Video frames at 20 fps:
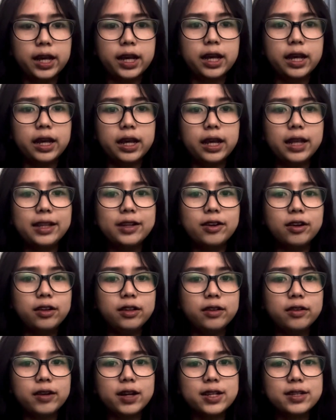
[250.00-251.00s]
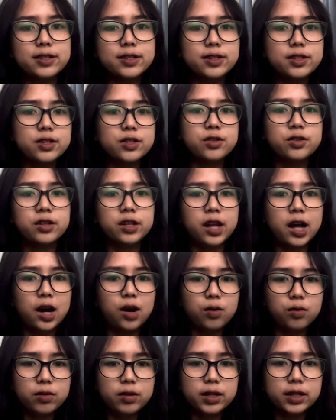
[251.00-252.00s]
In contrast to
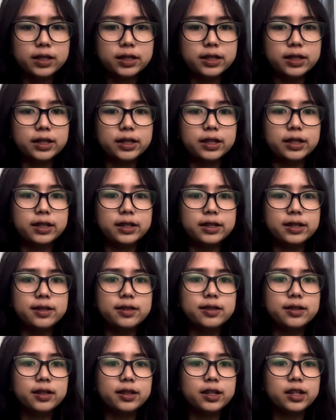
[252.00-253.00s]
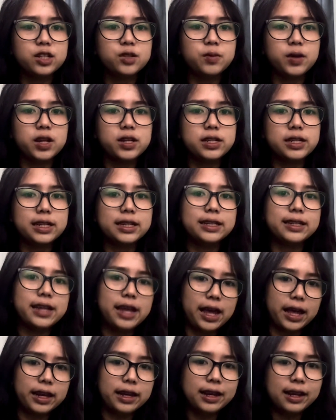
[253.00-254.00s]
now, the distal expression
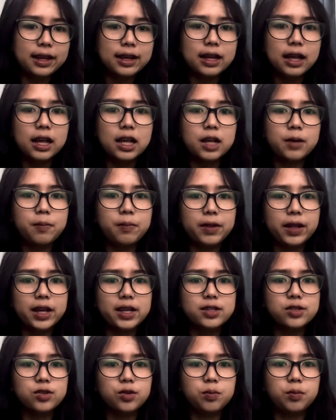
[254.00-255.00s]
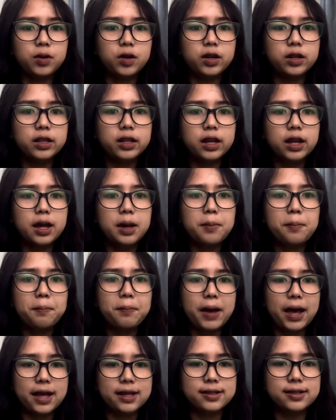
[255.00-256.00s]
"then" applies to both
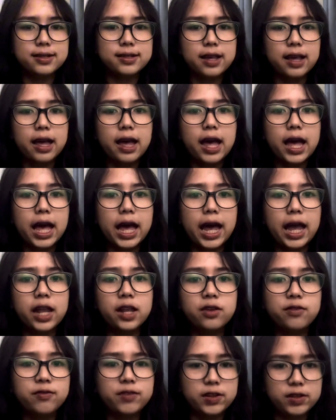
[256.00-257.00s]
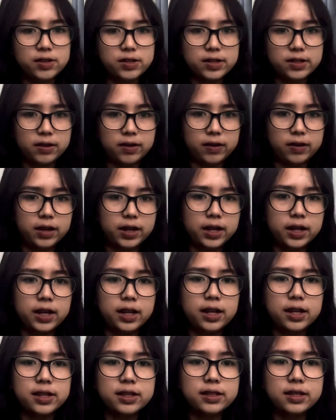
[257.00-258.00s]
past and future
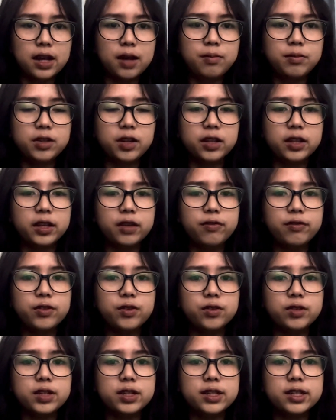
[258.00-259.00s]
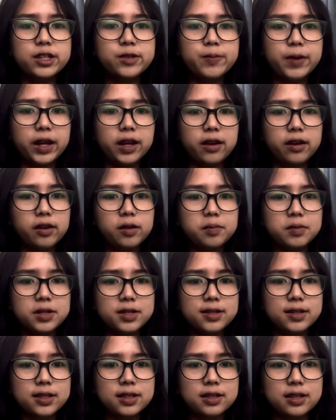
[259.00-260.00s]
time relative to the speaker
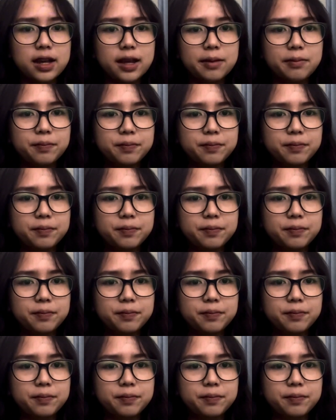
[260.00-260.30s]
present time.